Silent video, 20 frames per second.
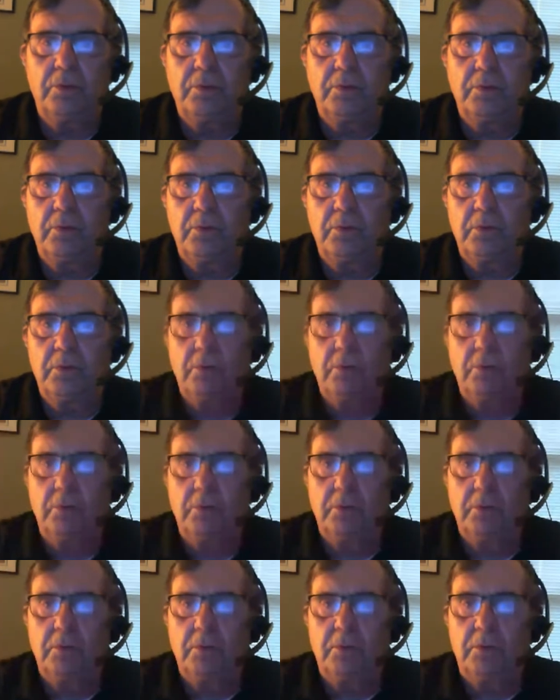
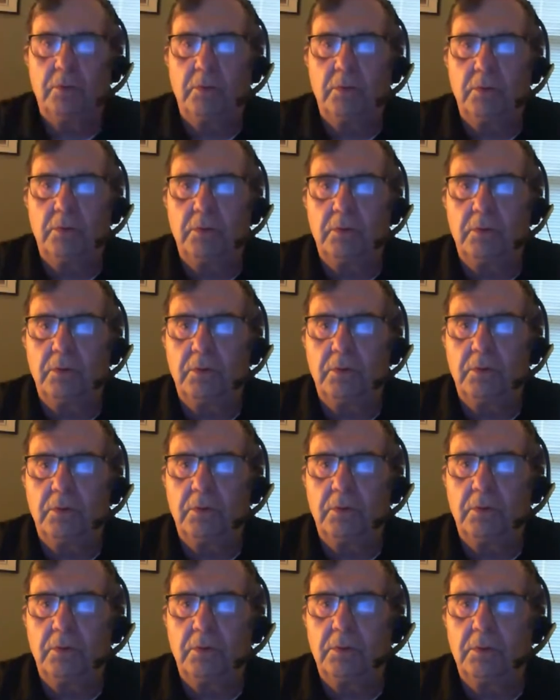
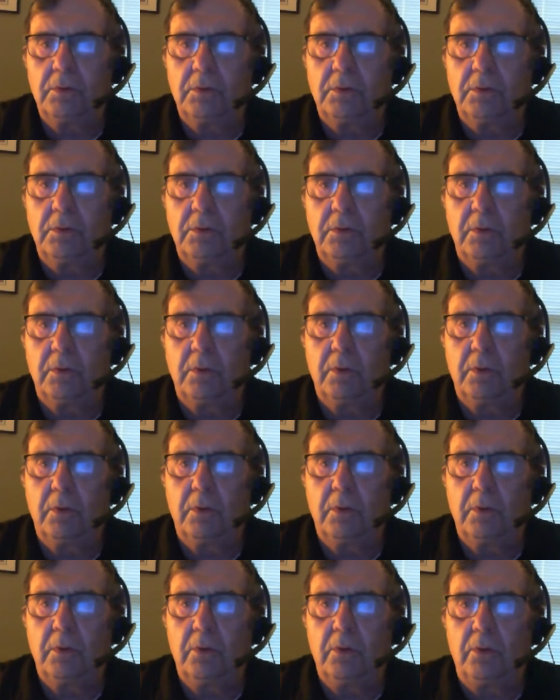
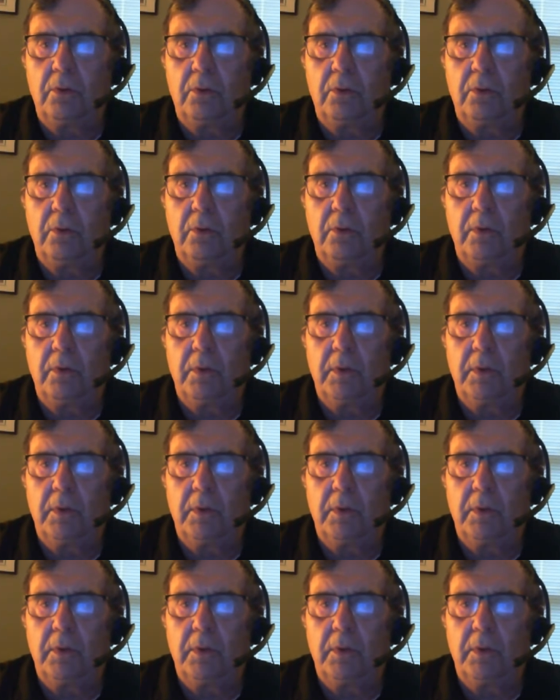No words are spoken by the person on screen.